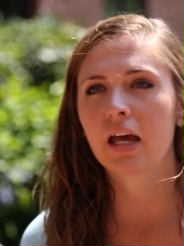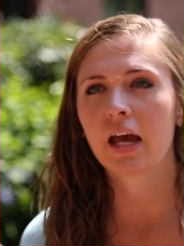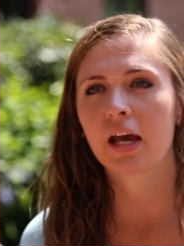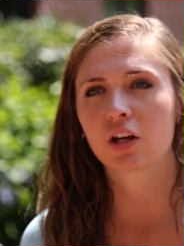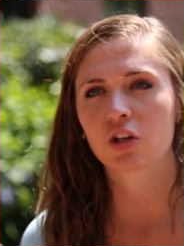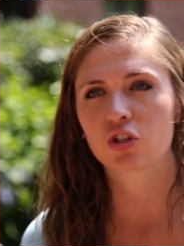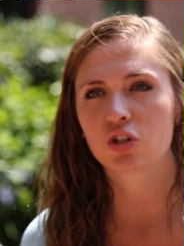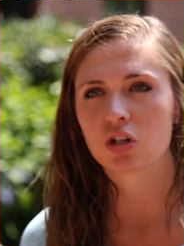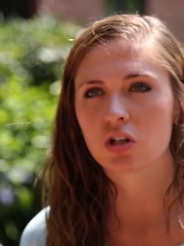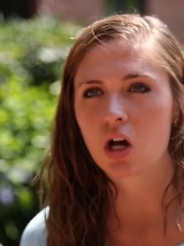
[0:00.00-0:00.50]
that
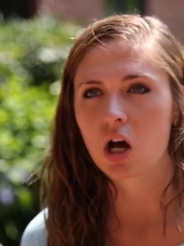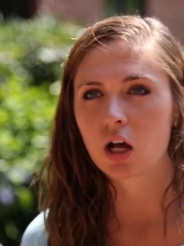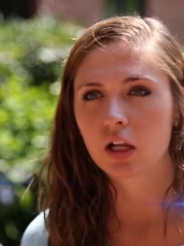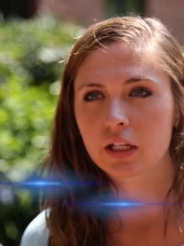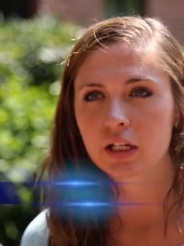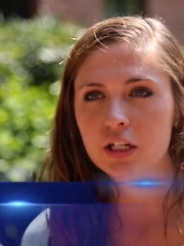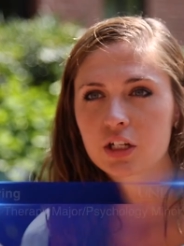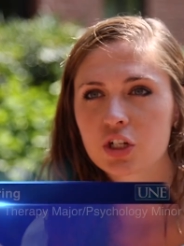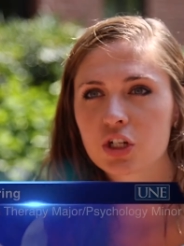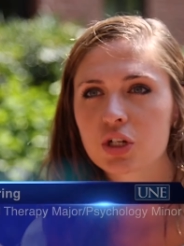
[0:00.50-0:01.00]
extra
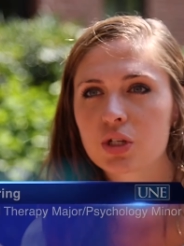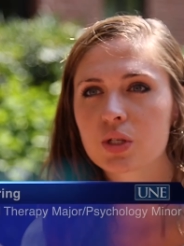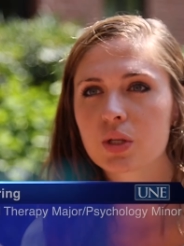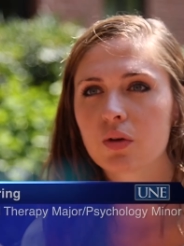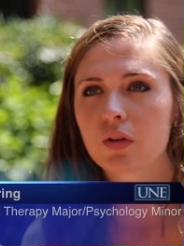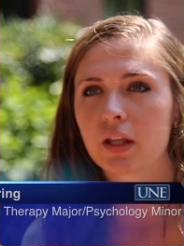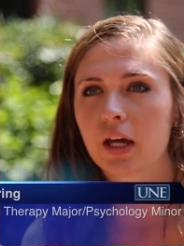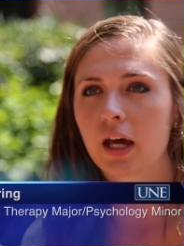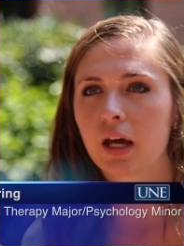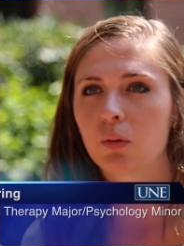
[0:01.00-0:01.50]
knowledge
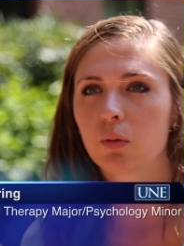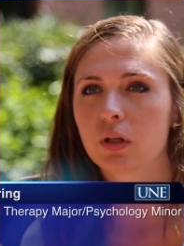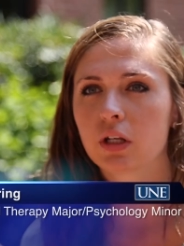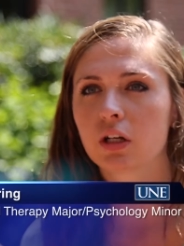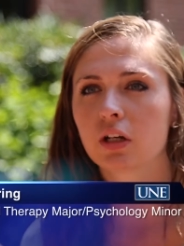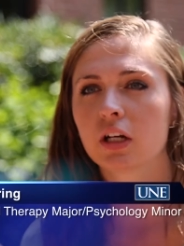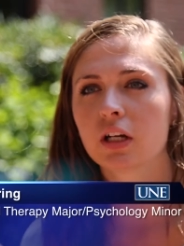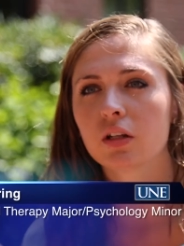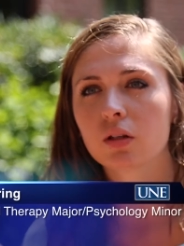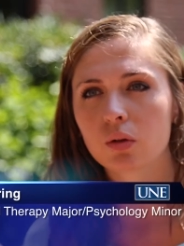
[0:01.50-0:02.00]
so that when
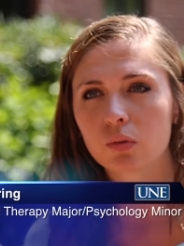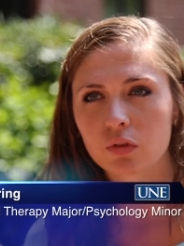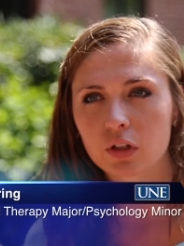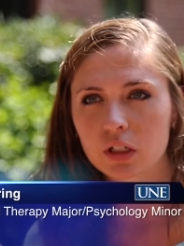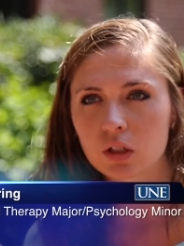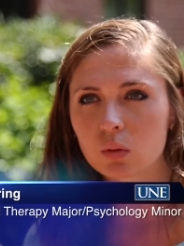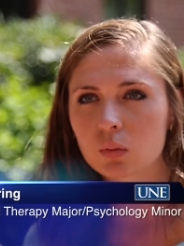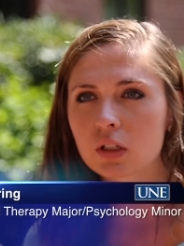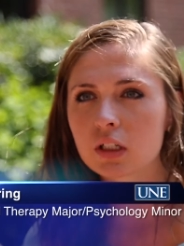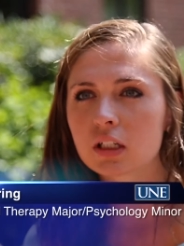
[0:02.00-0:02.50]
you're in the
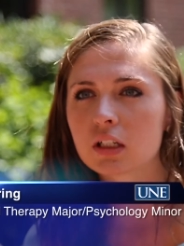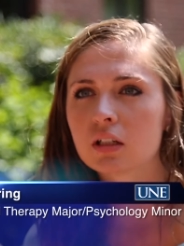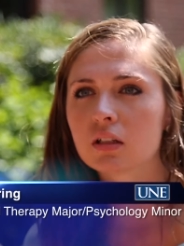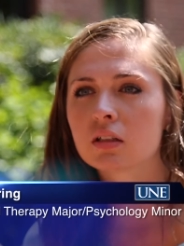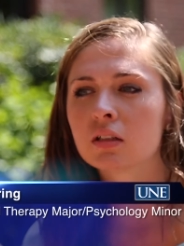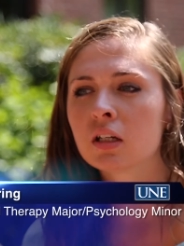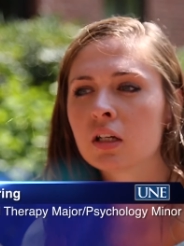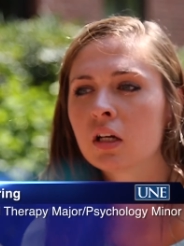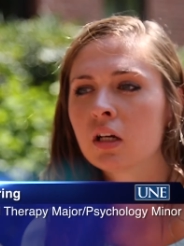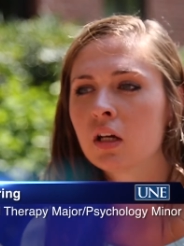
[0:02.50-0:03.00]
real
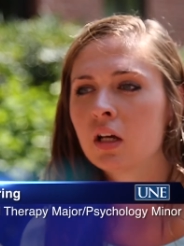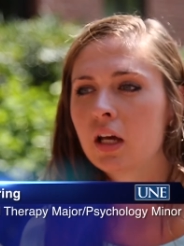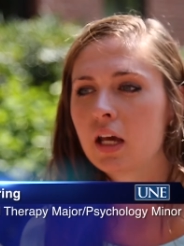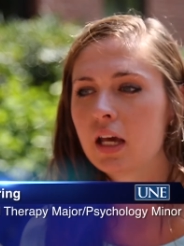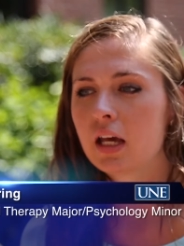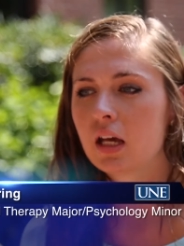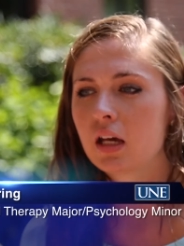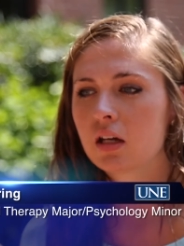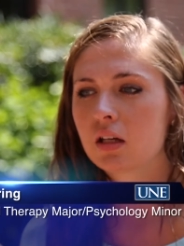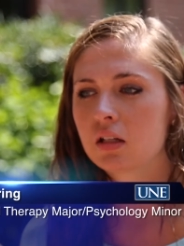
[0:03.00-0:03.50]
world
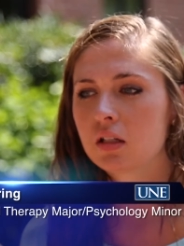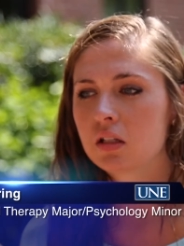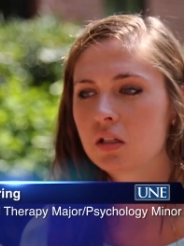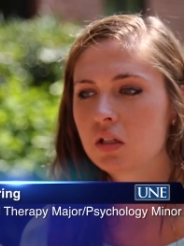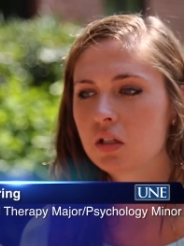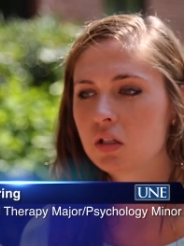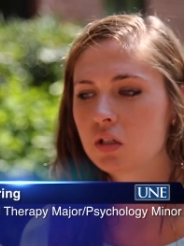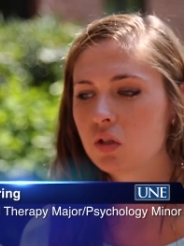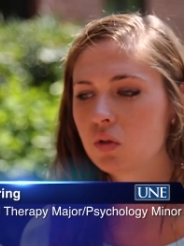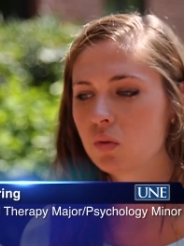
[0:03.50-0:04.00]
and
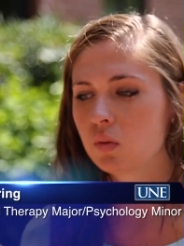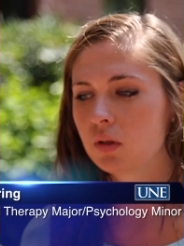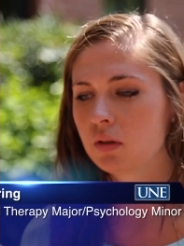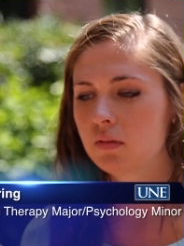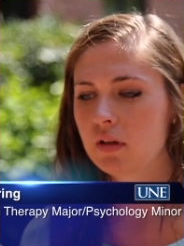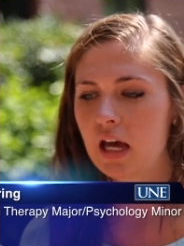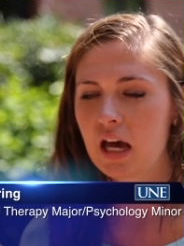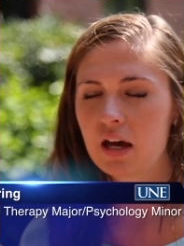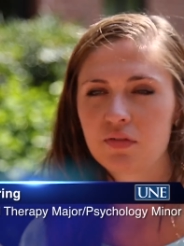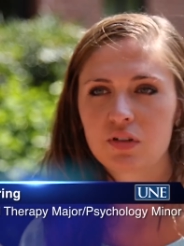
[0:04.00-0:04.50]
you
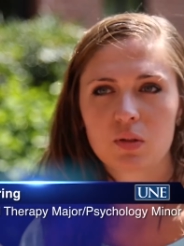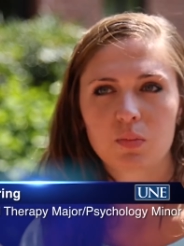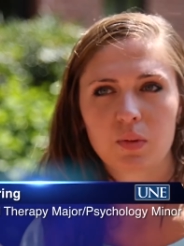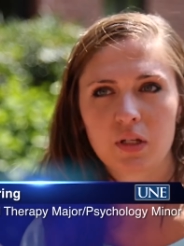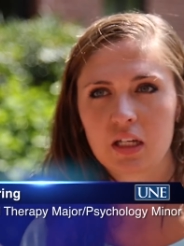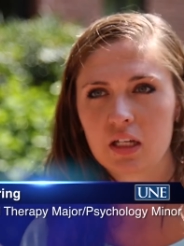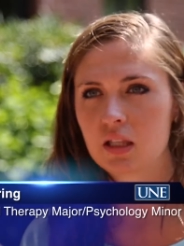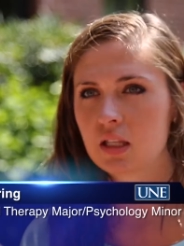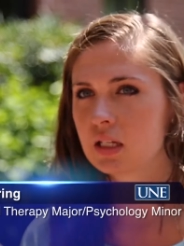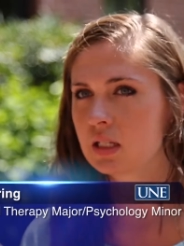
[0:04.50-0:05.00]
have to
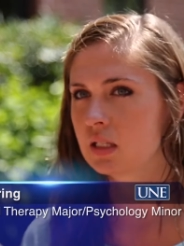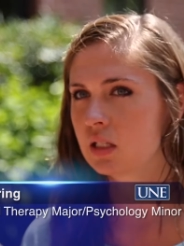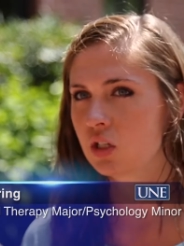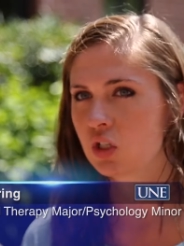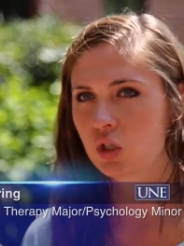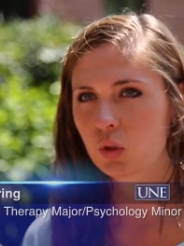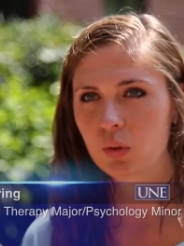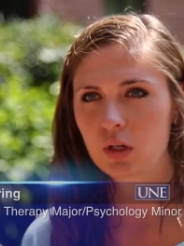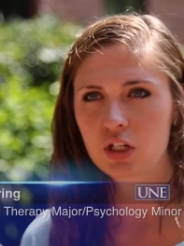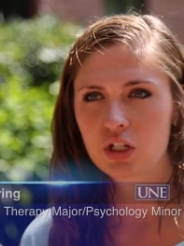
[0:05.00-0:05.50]
be in this
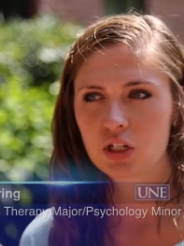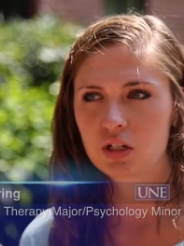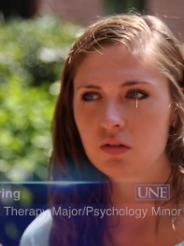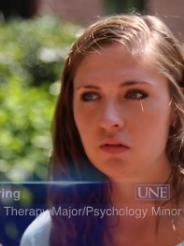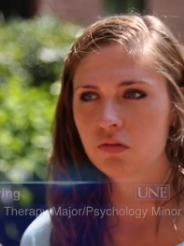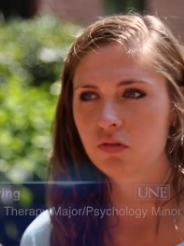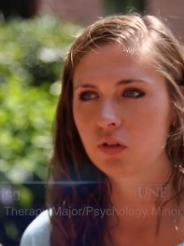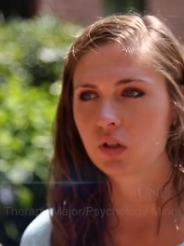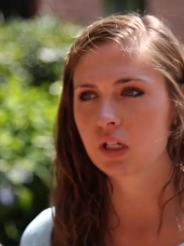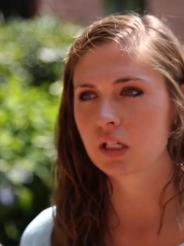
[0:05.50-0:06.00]

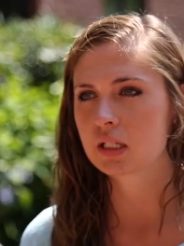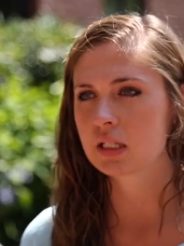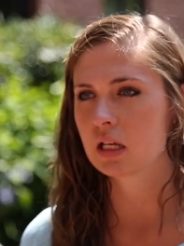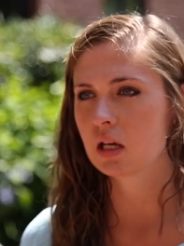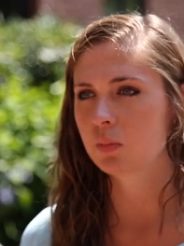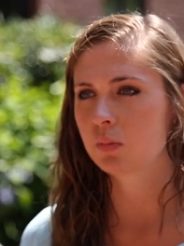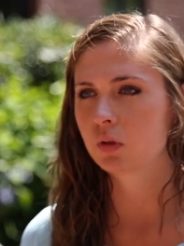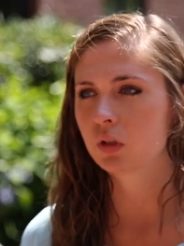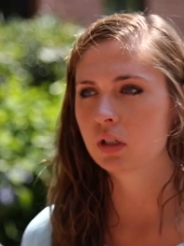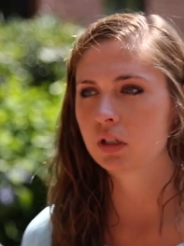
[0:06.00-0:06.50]
situation. For
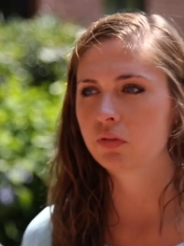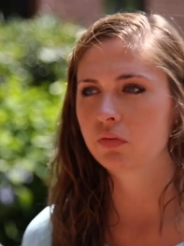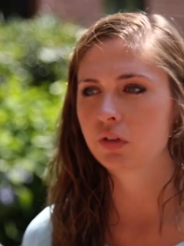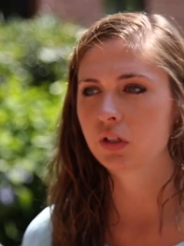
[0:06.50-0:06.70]
example, if